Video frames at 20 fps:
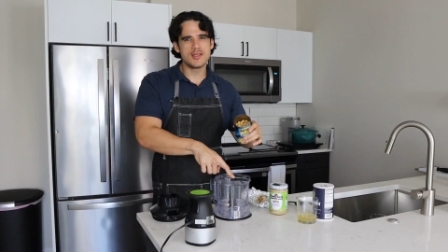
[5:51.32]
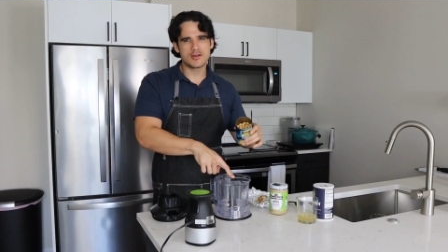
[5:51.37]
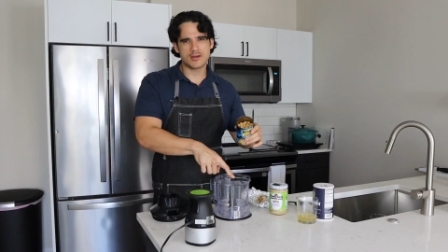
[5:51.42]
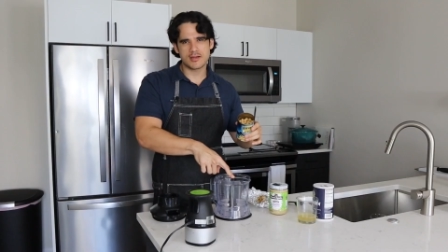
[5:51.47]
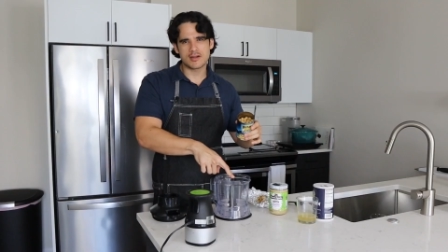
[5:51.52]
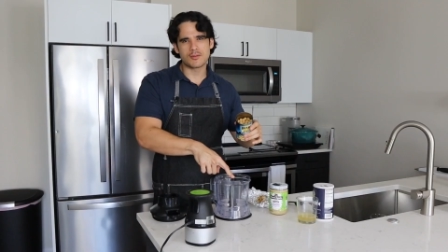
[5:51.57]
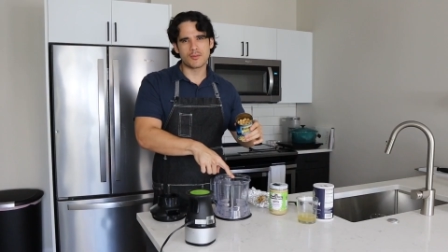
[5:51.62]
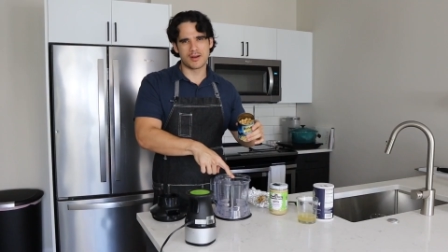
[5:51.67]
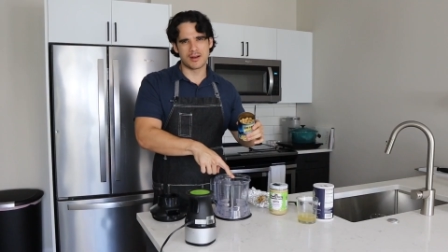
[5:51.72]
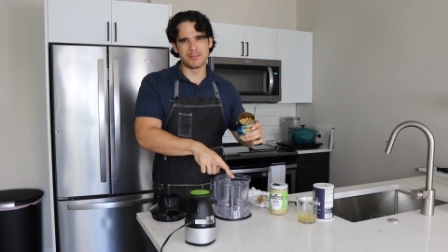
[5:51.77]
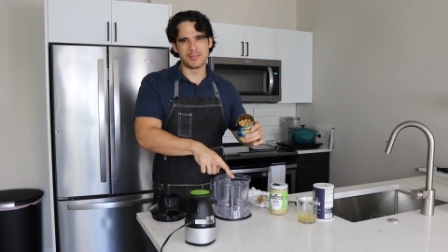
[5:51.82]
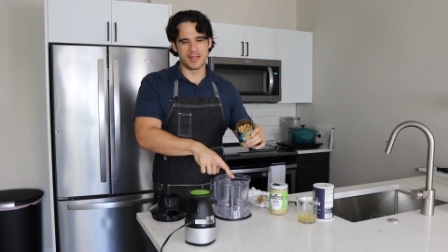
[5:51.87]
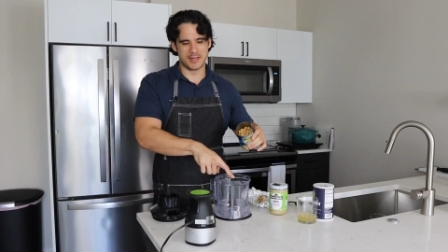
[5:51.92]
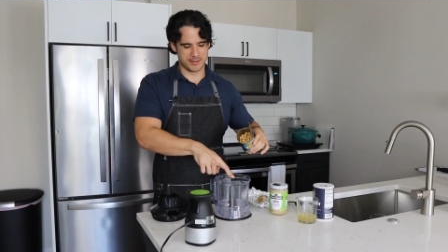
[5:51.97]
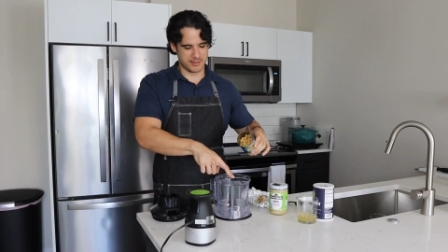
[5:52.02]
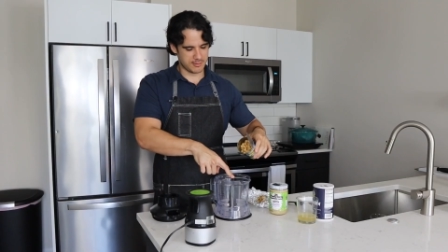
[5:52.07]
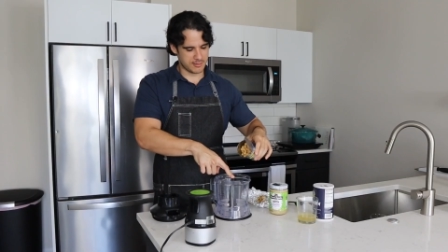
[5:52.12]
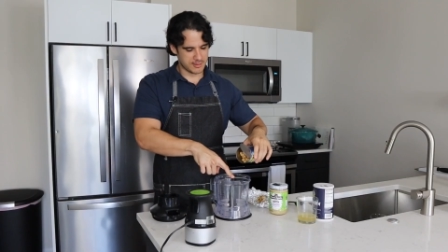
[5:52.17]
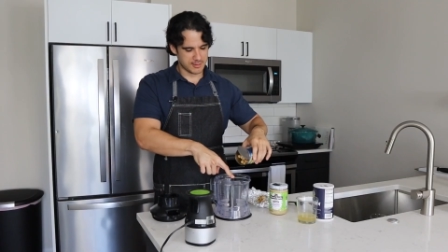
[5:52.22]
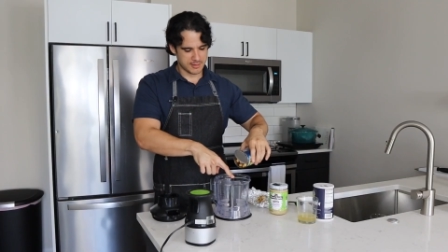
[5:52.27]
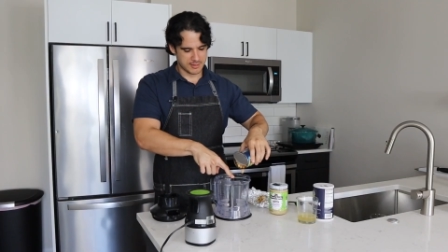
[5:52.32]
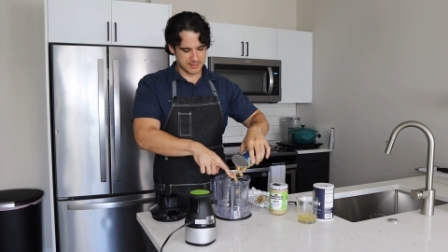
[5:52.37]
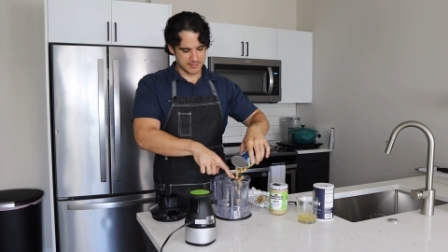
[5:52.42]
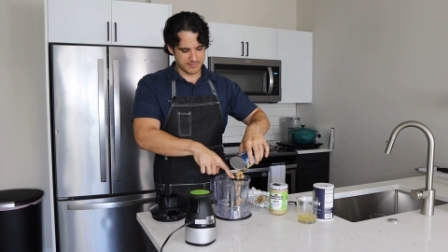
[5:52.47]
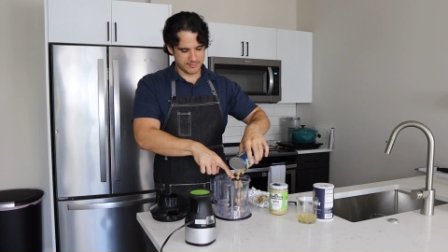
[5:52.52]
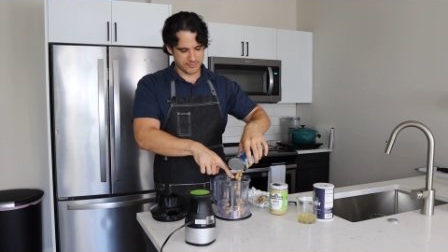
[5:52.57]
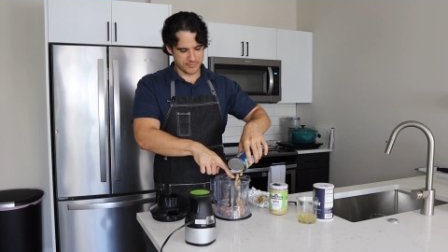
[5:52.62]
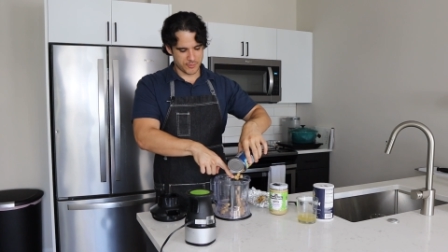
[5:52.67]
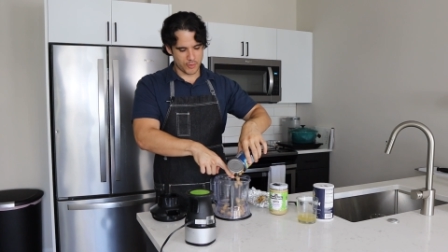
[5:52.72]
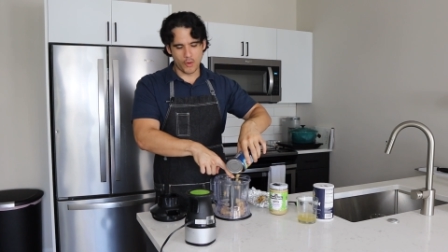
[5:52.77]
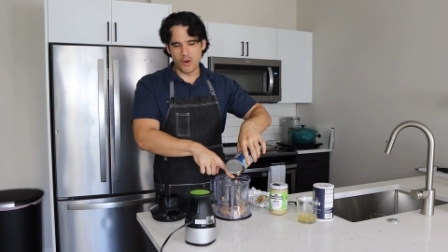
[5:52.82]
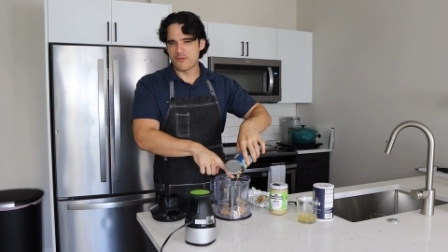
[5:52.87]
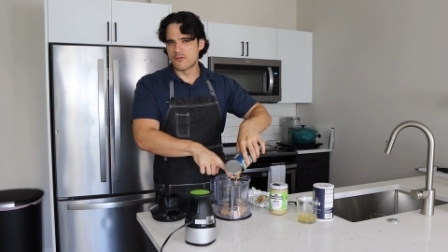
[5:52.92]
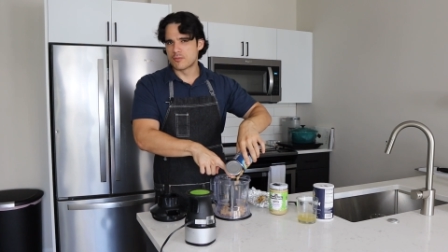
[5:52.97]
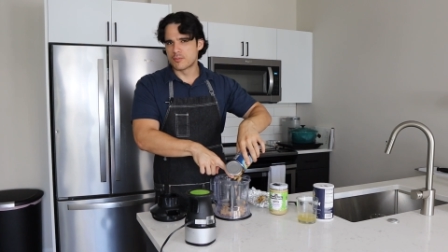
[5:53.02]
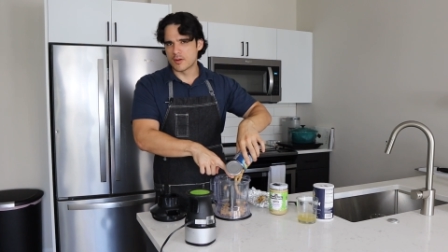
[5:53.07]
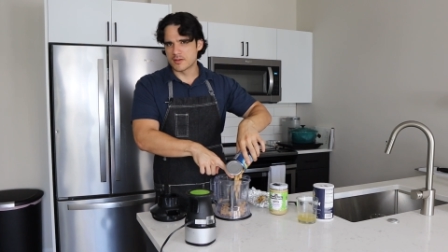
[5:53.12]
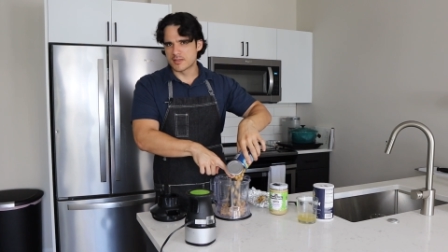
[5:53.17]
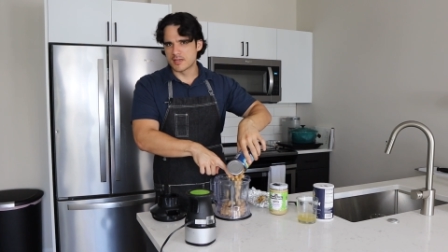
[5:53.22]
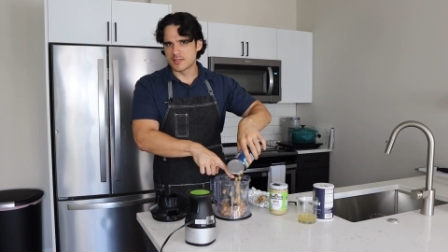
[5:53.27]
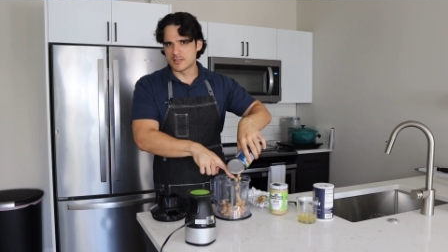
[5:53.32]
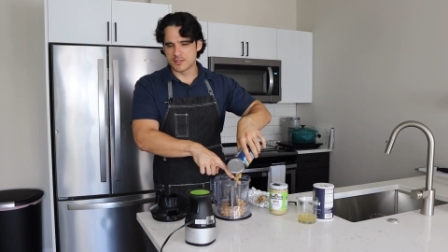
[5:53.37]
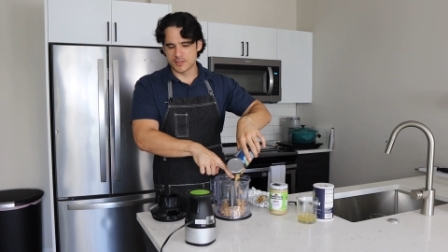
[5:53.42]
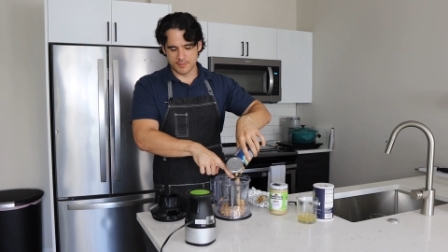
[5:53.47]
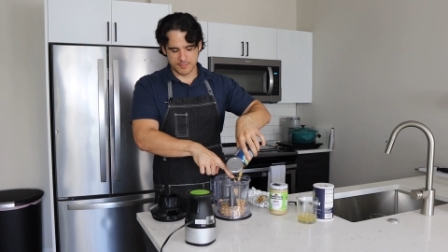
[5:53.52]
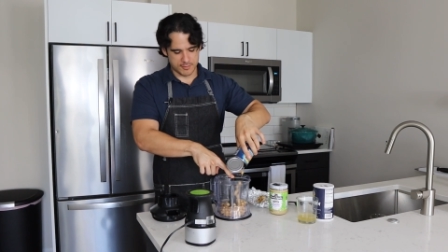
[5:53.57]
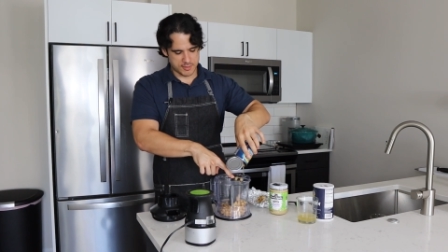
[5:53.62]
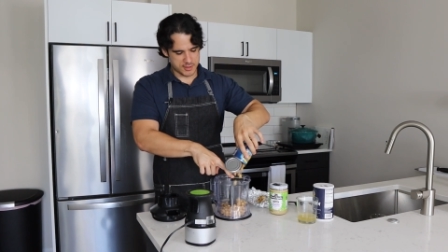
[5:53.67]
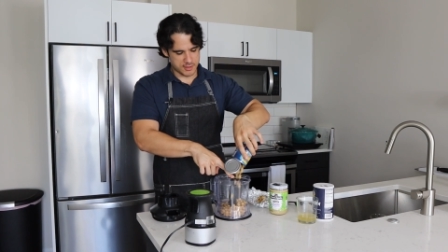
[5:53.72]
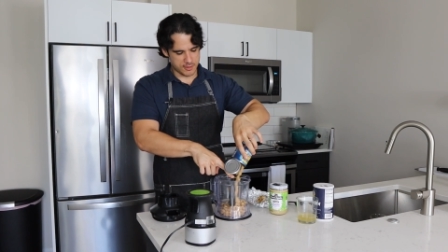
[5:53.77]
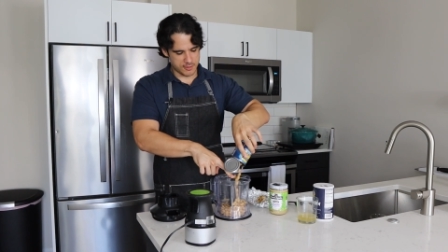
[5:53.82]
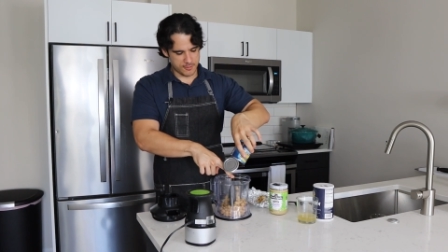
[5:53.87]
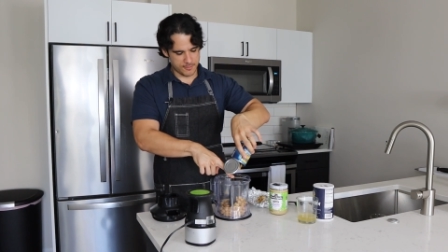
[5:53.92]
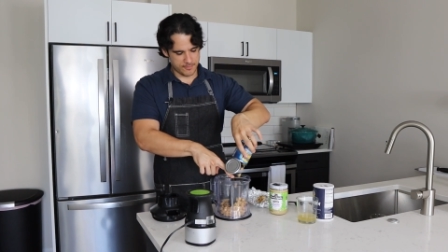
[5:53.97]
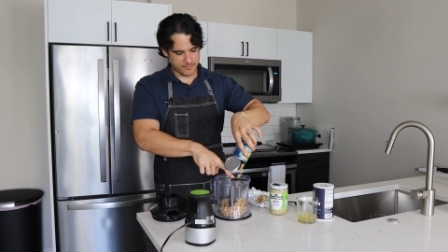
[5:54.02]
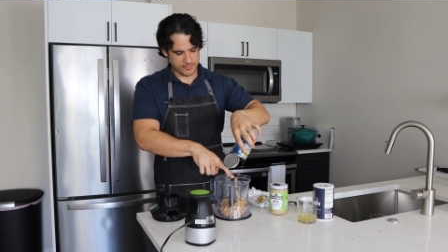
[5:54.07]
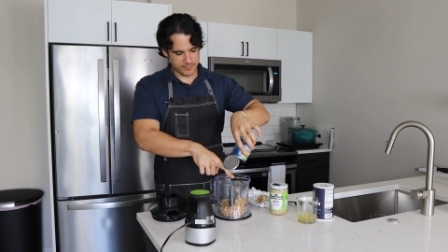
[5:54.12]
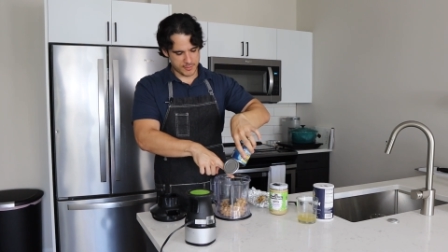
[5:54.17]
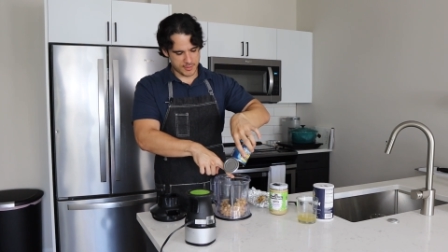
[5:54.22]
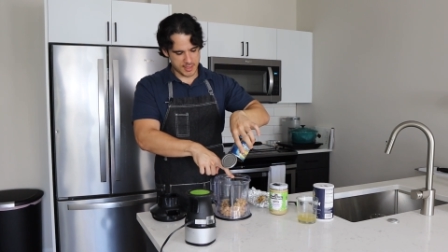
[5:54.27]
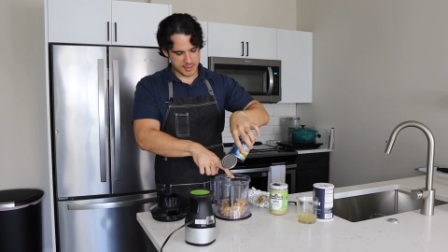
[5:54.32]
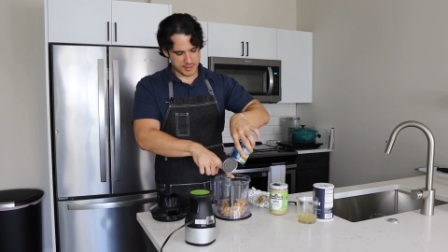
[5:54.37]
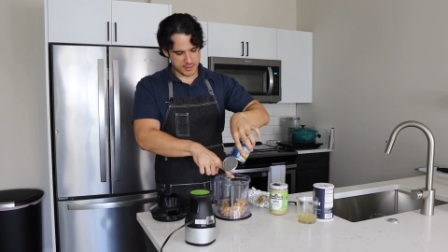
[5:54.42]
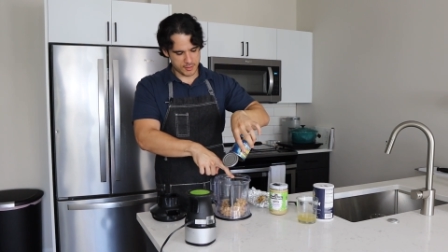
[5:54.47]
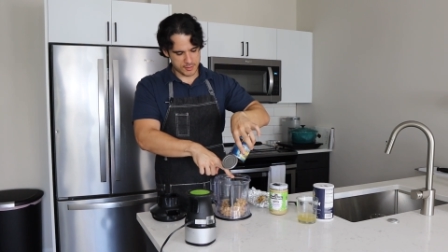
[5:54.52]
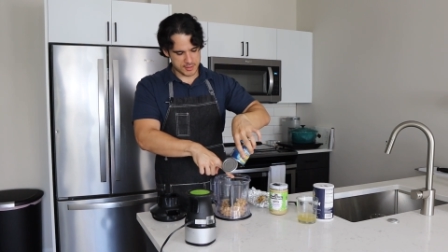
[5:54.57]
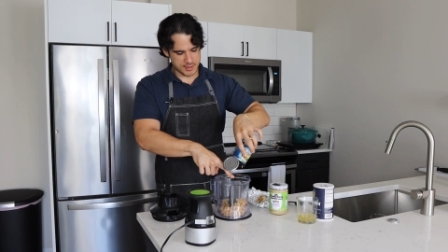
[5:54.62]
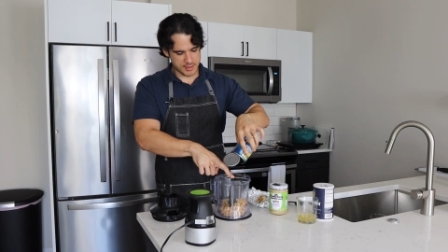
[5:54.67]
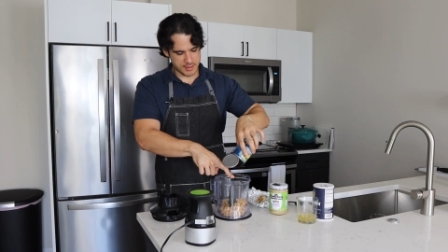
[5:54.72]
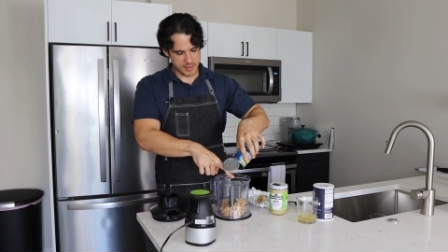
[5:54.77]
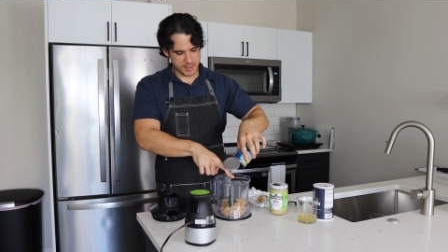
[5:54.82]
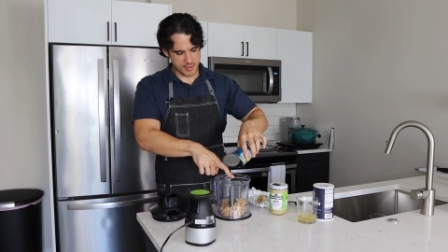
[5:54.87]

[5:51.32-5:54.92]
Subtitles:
you're going to want a blender or a food processor. So get those in